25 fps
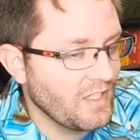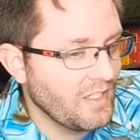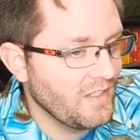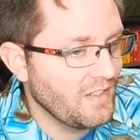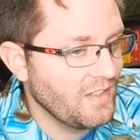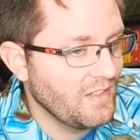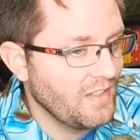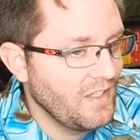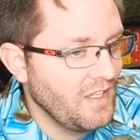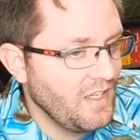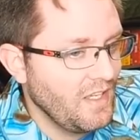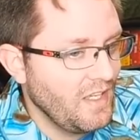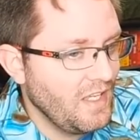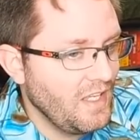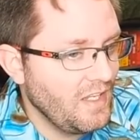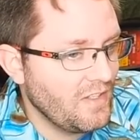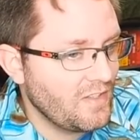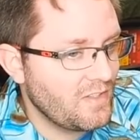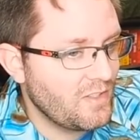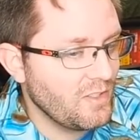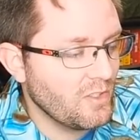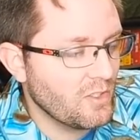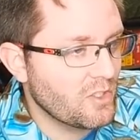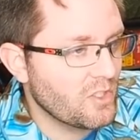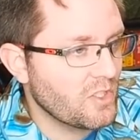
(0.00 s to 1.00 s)
it and
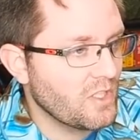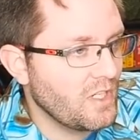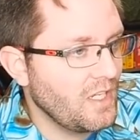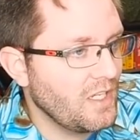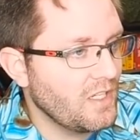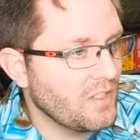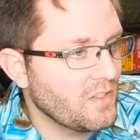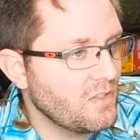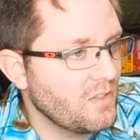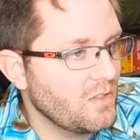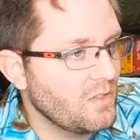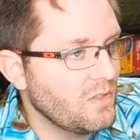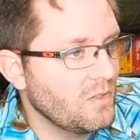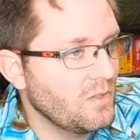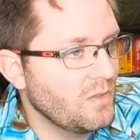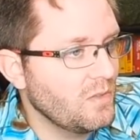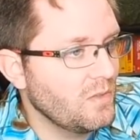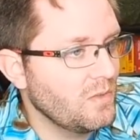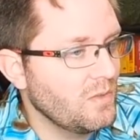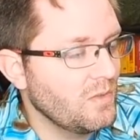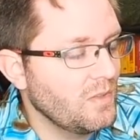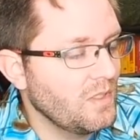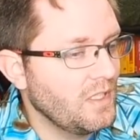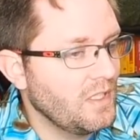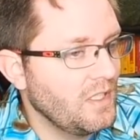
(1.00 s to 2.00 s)
still trying
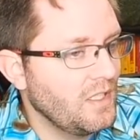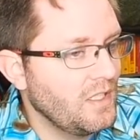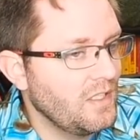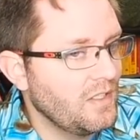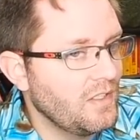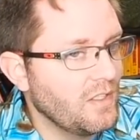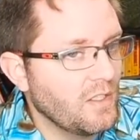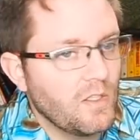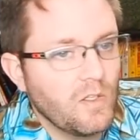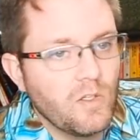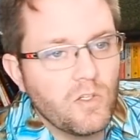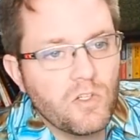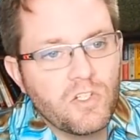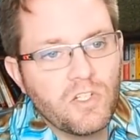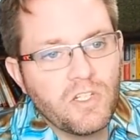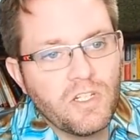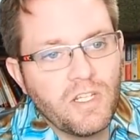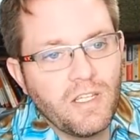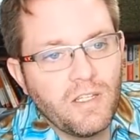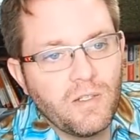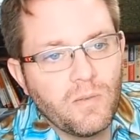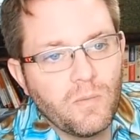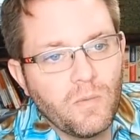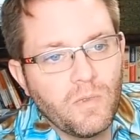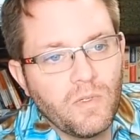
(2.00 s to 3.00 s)
to uh,
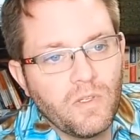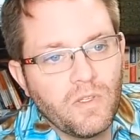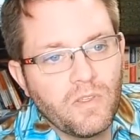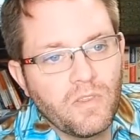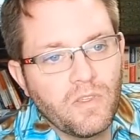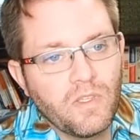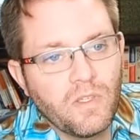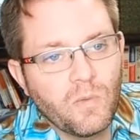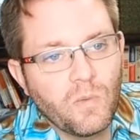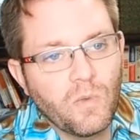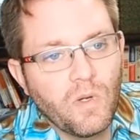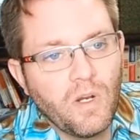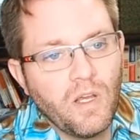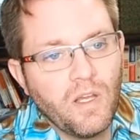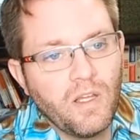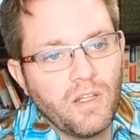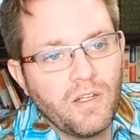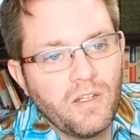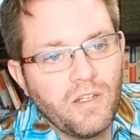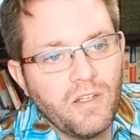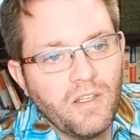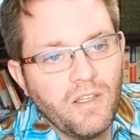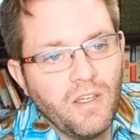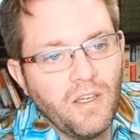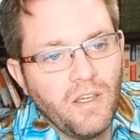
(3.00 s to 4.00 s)
negotiate with
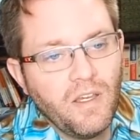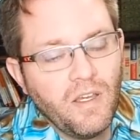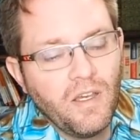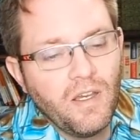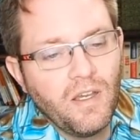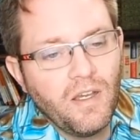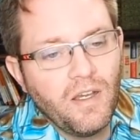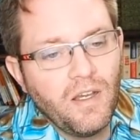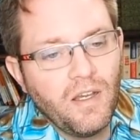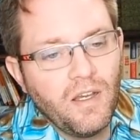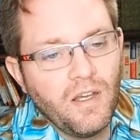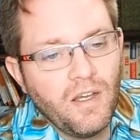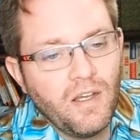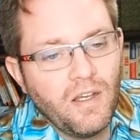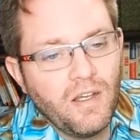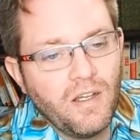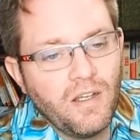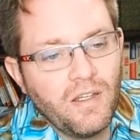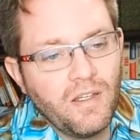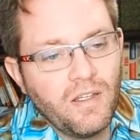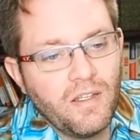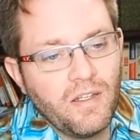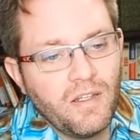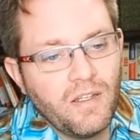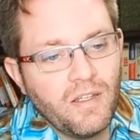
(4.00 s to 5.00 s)
Iran
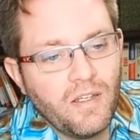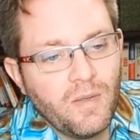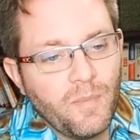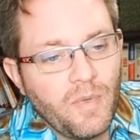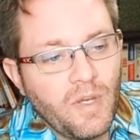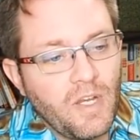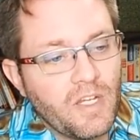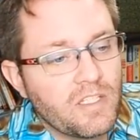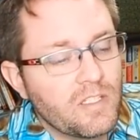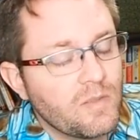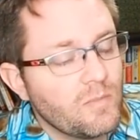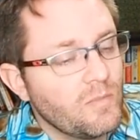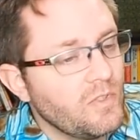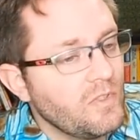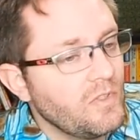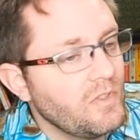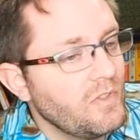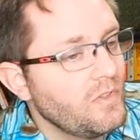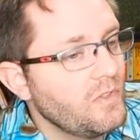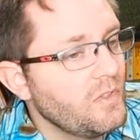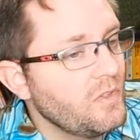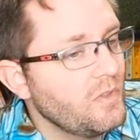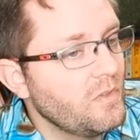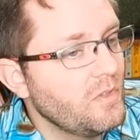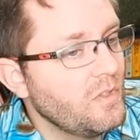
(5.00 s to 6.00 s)
on a possible
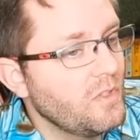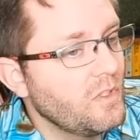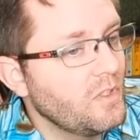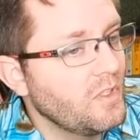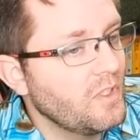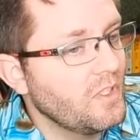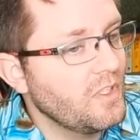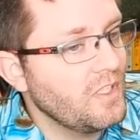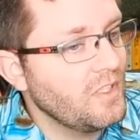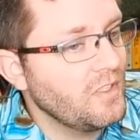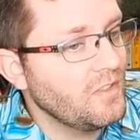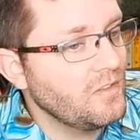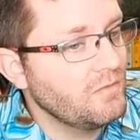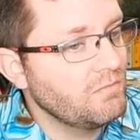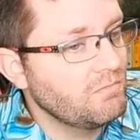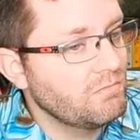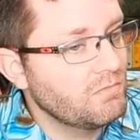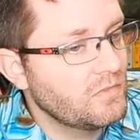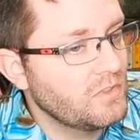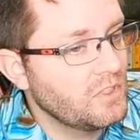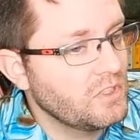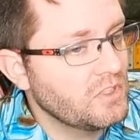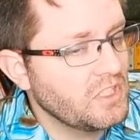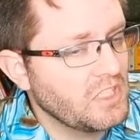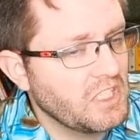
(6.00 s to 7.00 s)
new nuclear deal.
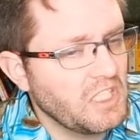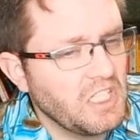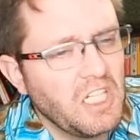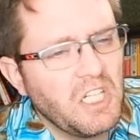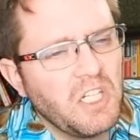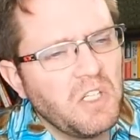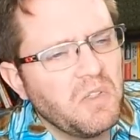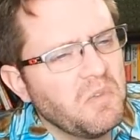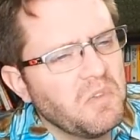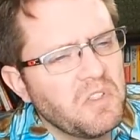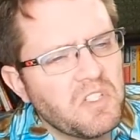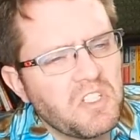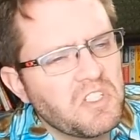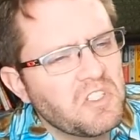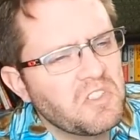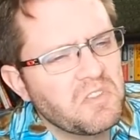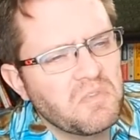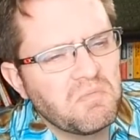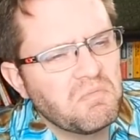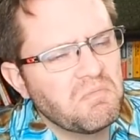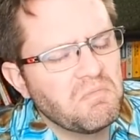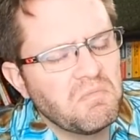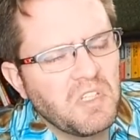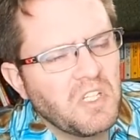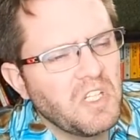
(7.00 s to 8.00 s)
They're like, oh, we'll just
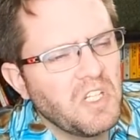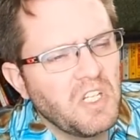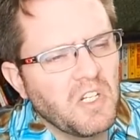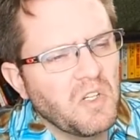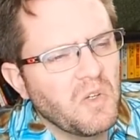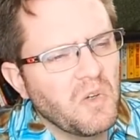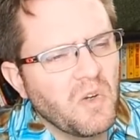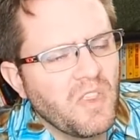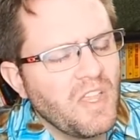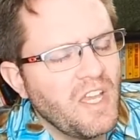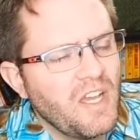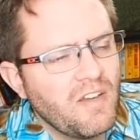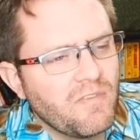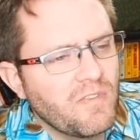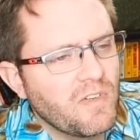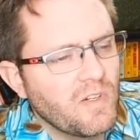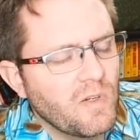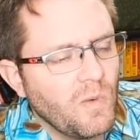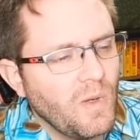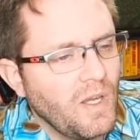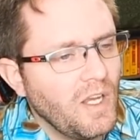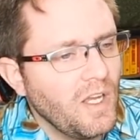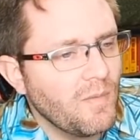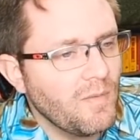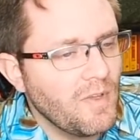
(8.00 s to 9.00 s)
gonna ignore that for
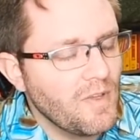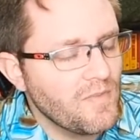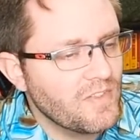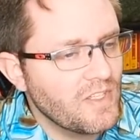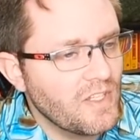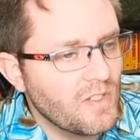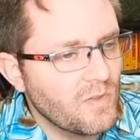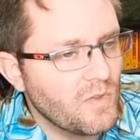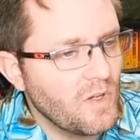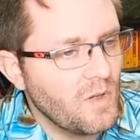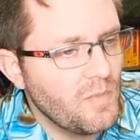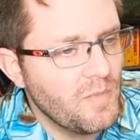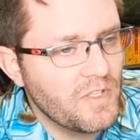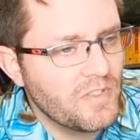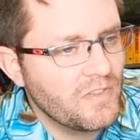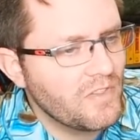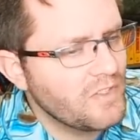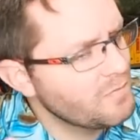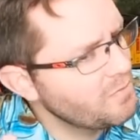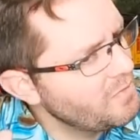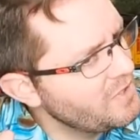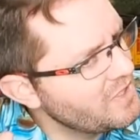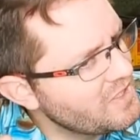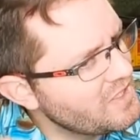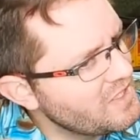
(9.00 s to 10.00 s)
a while. I may have sent 12
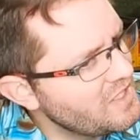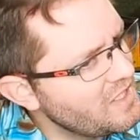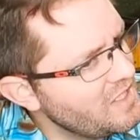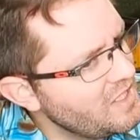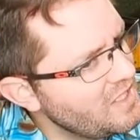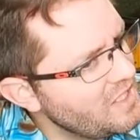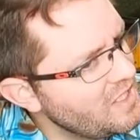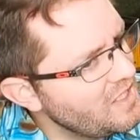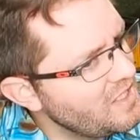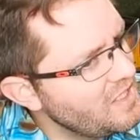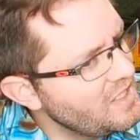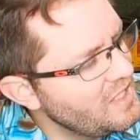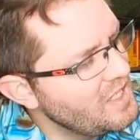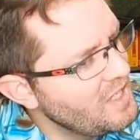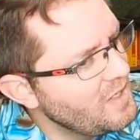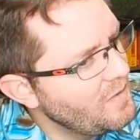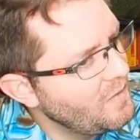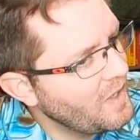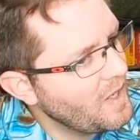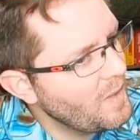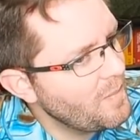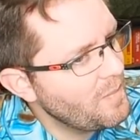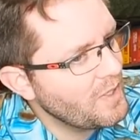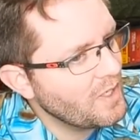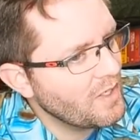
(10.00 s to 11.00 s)
missiles, but uh,
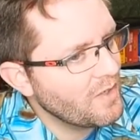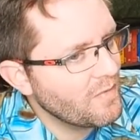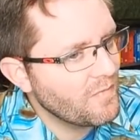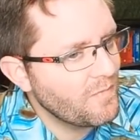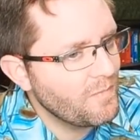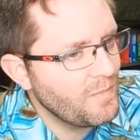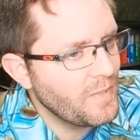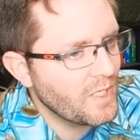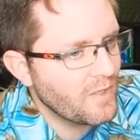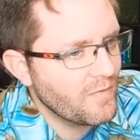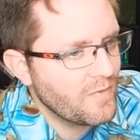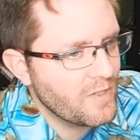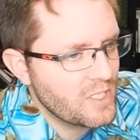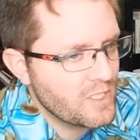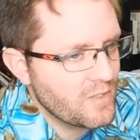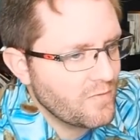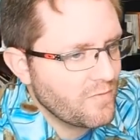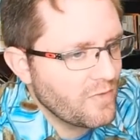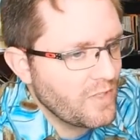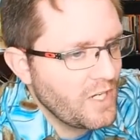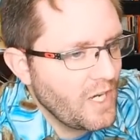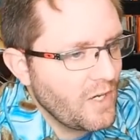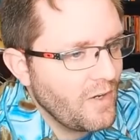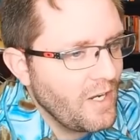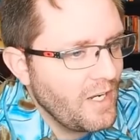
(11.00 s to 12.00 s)
we got bigger bigger fish to
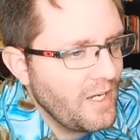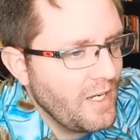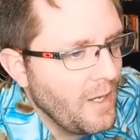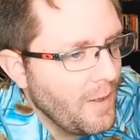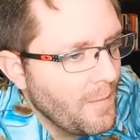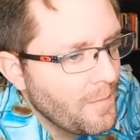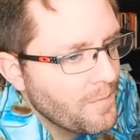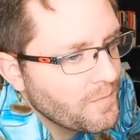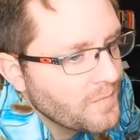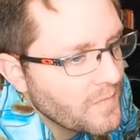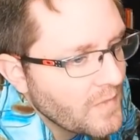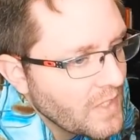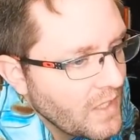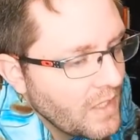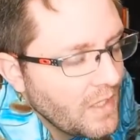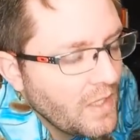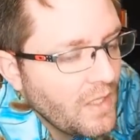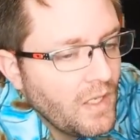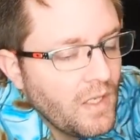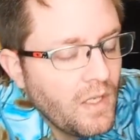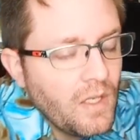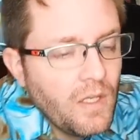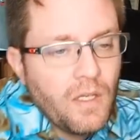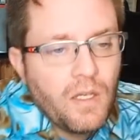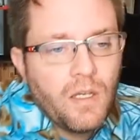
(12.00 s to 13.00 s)
fry right now.
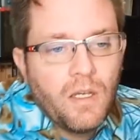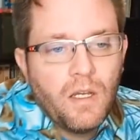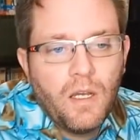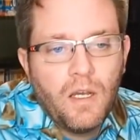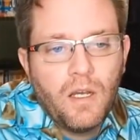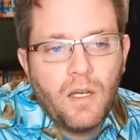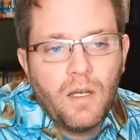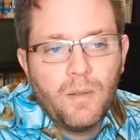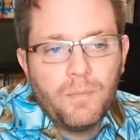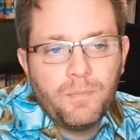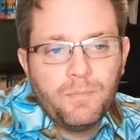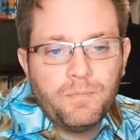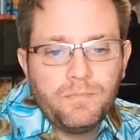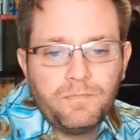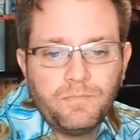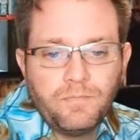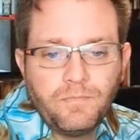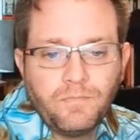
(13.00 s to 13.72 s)
Um,